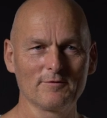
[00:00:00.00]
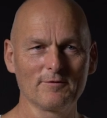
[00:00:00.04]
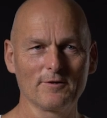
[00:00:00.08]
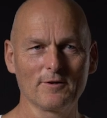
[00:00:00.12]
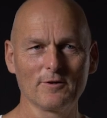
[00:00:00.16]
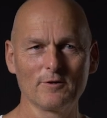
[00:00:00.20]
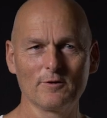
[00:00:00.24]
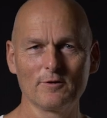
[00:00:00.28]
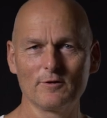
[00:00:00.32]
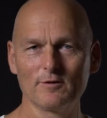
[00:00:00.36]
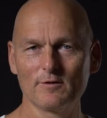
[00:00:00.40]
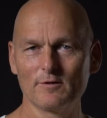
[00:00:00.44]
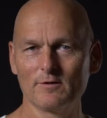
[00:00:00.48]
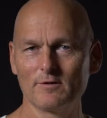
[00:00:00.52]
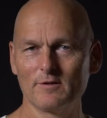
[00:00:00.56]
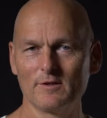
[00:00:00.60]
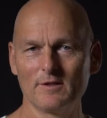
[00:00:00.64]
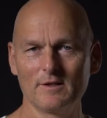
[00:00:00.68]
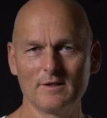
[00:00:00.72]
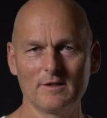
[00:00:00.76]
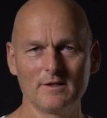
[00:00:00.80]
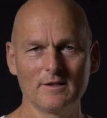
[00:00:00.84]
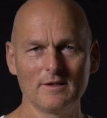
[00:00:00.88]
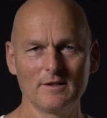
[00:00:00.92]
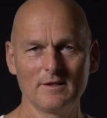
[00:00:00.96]
for her
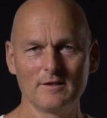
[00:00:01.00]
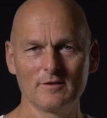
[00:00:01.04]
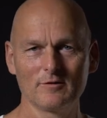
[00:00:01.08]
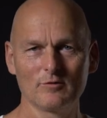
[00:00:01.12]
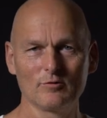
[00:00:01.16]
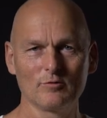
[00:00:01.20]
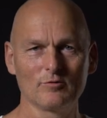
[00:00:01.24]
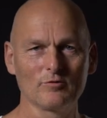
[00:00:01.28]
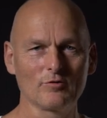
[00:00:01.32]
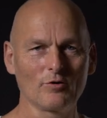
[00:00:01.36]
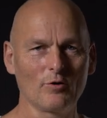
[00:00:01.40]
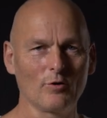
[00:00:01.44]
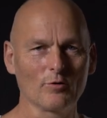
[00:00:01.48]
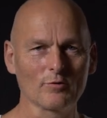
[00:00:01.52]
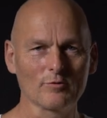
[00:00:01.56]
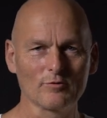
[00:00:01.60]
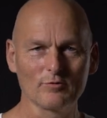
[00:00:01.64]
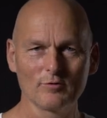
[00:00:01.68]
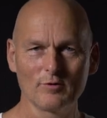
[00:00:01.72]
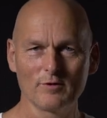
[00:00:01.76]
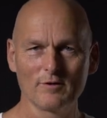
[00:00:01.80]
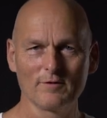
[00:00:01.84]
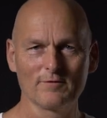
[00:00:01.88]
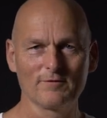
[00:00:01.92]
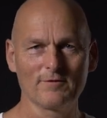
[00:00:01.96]
to talk
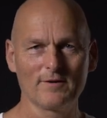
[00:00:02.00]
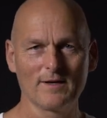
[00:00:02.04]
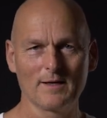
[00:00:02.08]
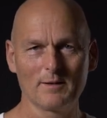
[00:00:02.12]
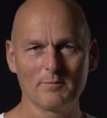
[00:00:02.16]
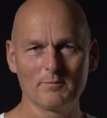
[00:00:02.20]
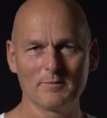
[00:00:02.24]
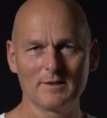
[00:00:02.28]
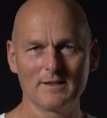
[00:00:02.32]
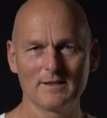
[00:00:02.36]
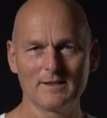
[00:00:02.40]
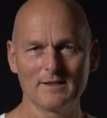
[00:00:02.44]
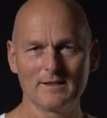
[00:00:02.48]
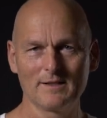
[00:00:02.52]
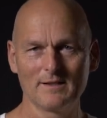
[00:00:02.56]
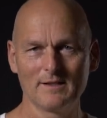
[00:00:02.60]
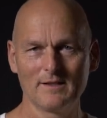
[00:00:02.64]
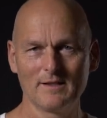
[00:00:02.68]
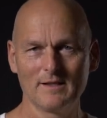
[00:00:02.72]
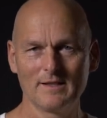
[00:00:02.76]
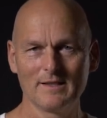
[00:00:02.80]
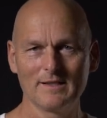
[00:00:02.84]
to her family,